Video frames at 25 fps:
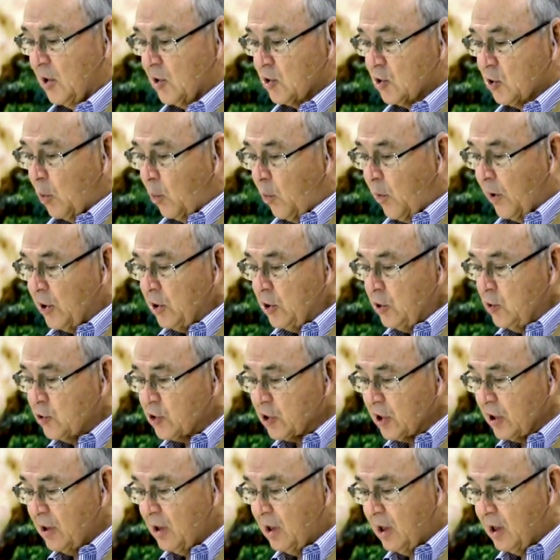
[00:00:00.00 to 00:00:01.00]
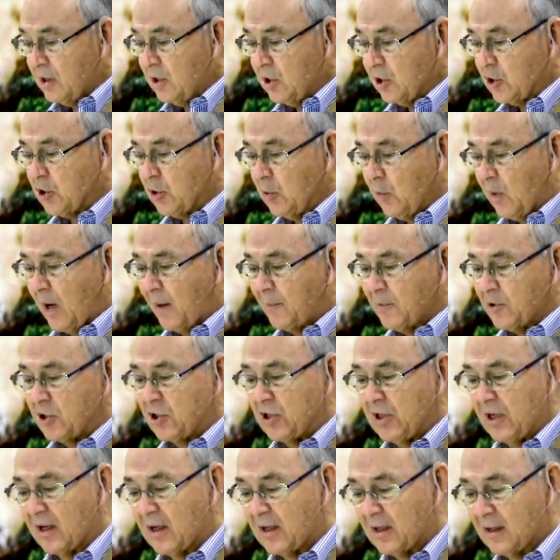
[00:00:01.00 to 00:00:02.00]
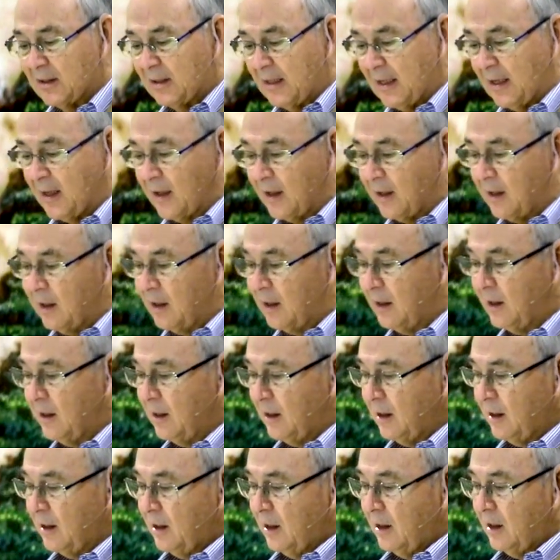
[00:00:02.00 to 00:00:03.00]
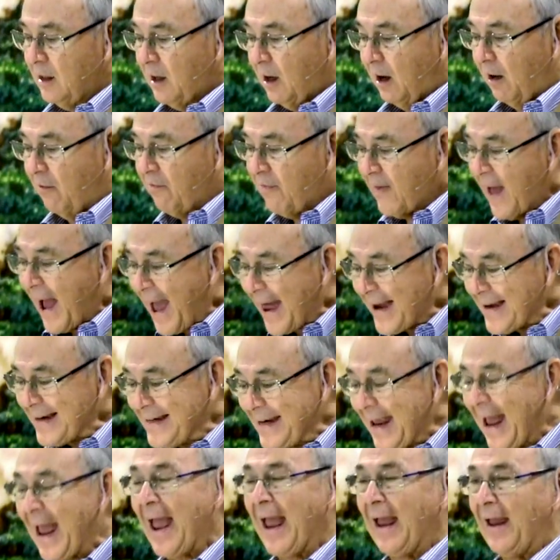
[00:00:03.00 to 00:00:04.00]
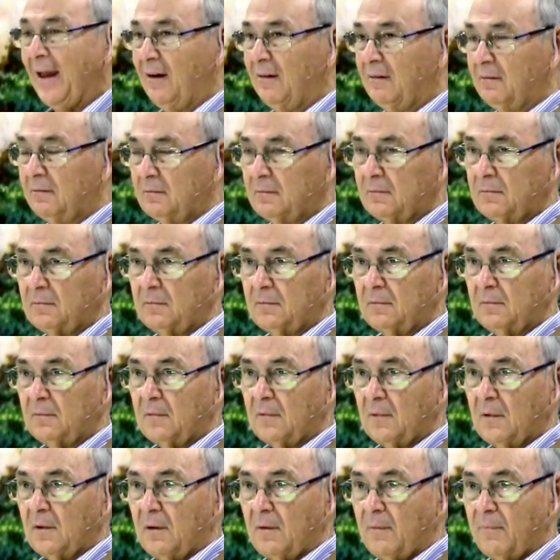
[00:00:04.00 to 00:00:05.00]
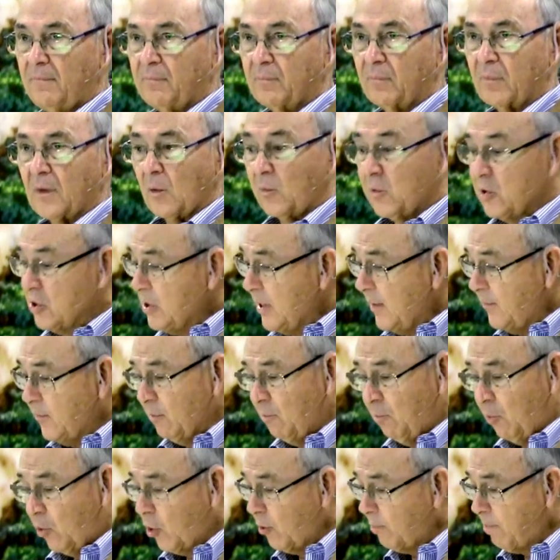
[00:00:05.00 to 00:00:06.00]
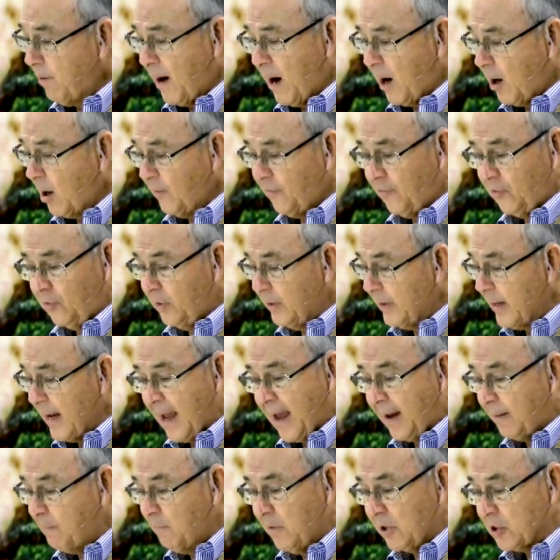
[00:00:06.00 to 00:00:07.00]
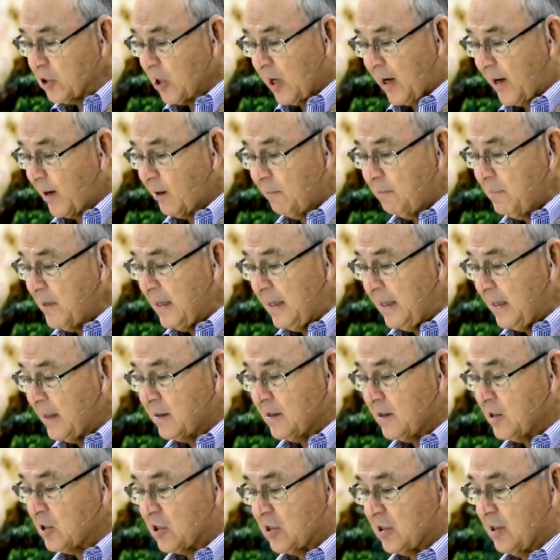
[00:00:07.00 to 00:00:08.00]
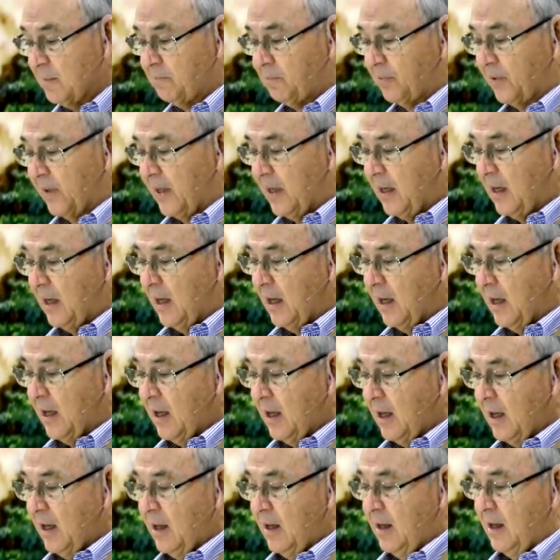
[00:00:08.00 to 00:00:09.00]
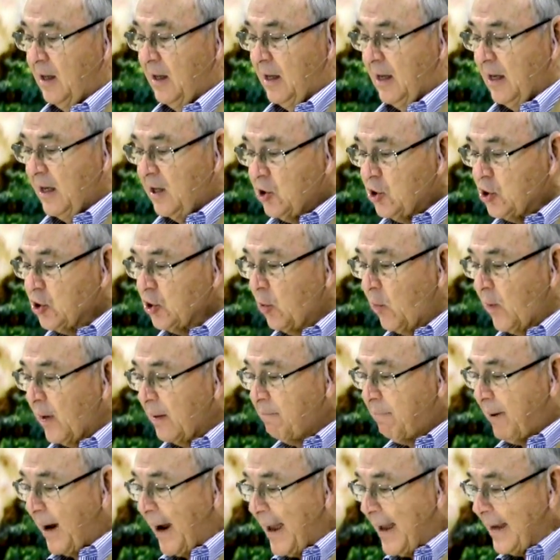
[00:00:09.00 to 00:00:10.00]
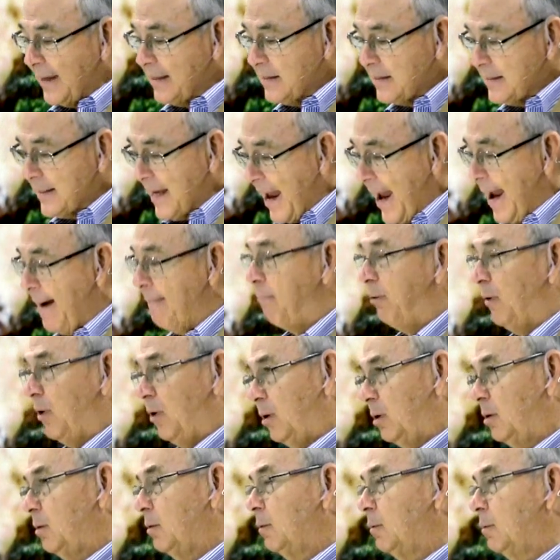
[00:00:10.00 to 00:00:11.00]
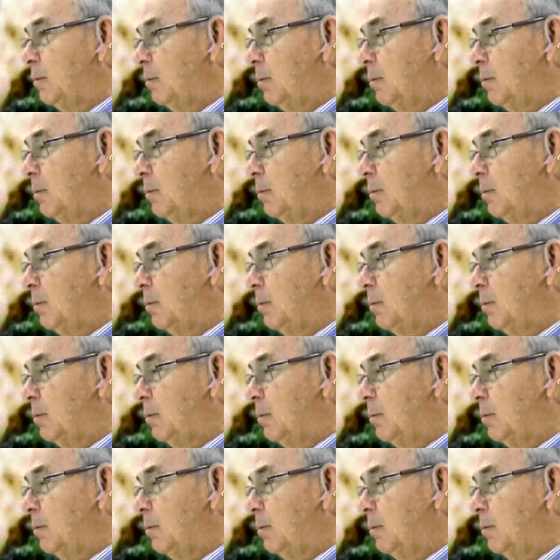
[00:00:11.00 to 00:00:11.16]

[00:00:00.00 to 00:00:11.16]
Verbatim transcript: So, what uh, Yeshua HaMashiach did on that day was even more powerful and had much higher meaning than simply his showing by example